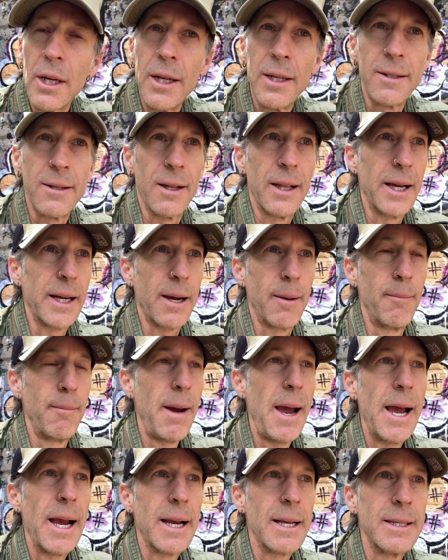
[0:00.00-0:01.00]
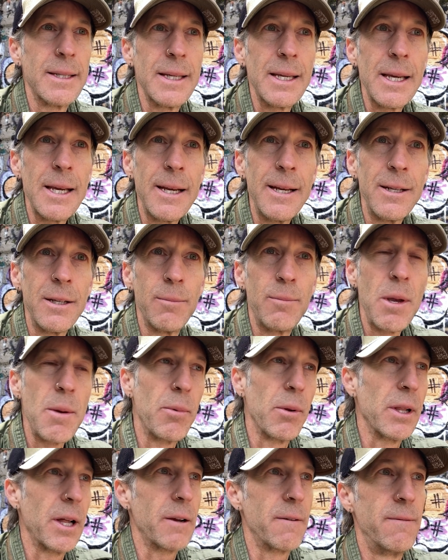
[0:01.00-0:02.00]
Is there like a magazine? Do
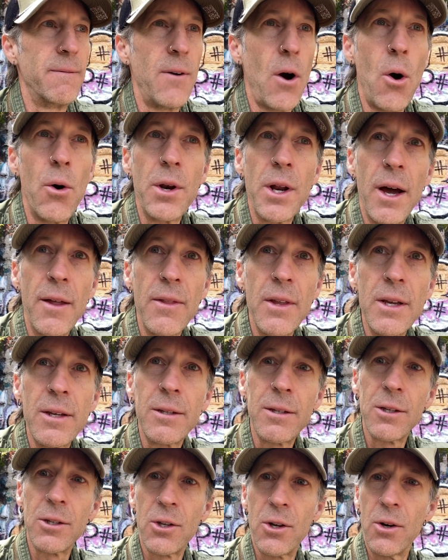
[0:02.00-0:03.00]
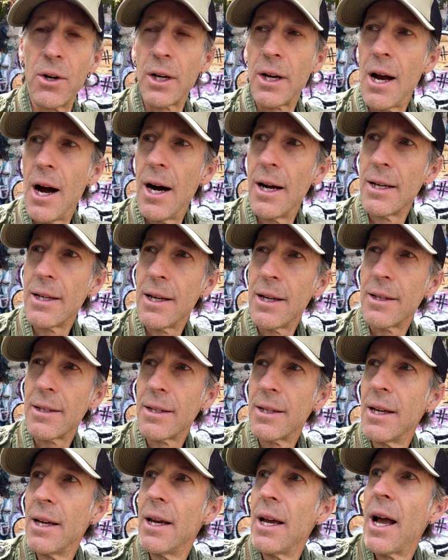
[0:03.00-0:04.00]
people like vote on this? Is there a
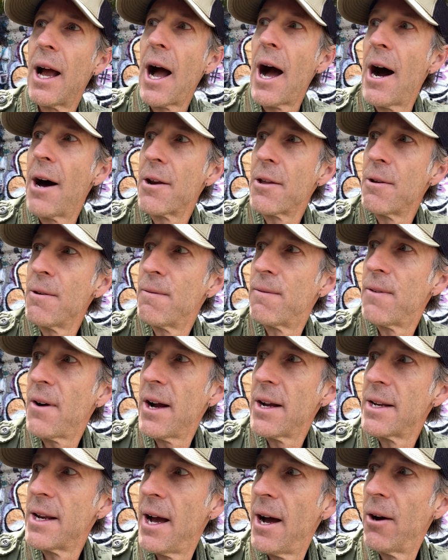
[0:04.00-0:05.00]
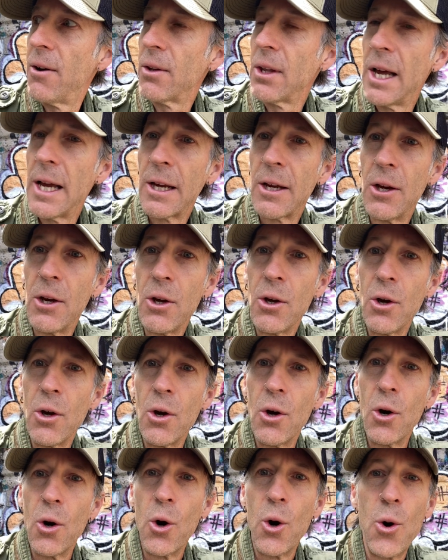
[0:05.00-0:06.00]
contest? How do you find out like
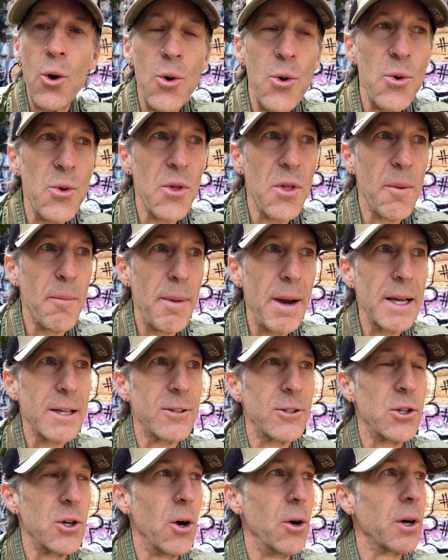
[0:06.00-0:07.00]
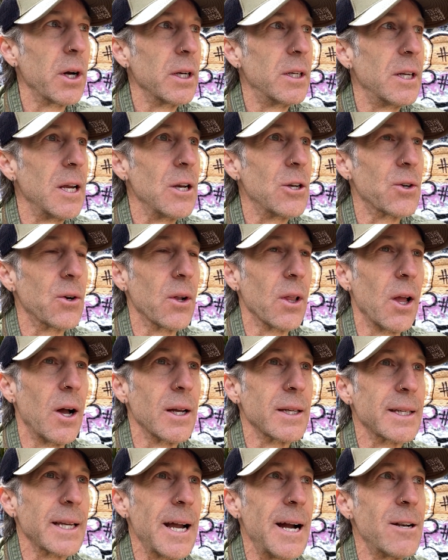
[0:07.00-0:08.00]
who the best yoga teacher in
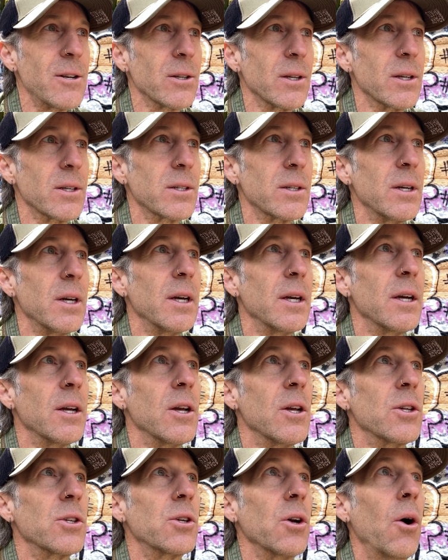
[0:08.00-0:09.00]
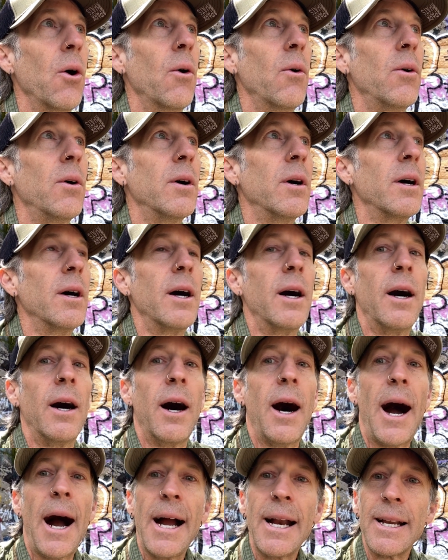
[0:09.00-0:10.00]
Los Angeles? So
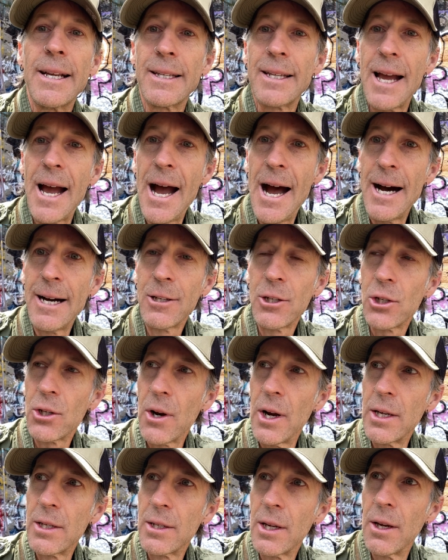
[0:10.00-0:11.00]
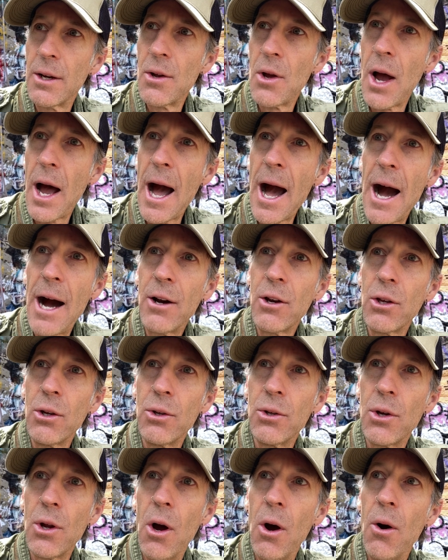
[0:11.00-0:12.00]
I just asked her, I said, how do
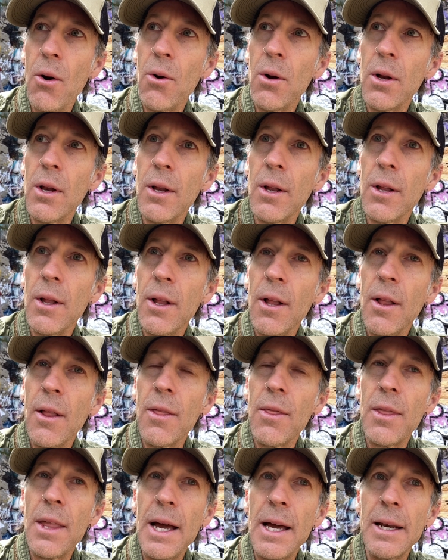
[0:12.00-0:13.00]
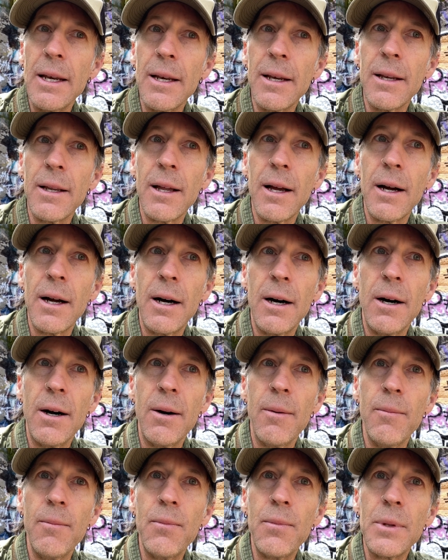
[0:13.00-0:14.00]
you know that
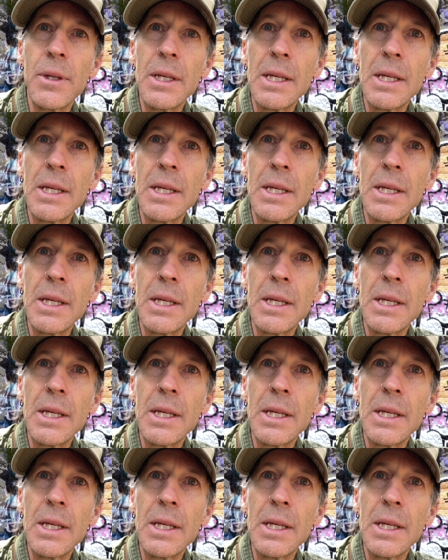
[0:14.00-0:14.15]
um,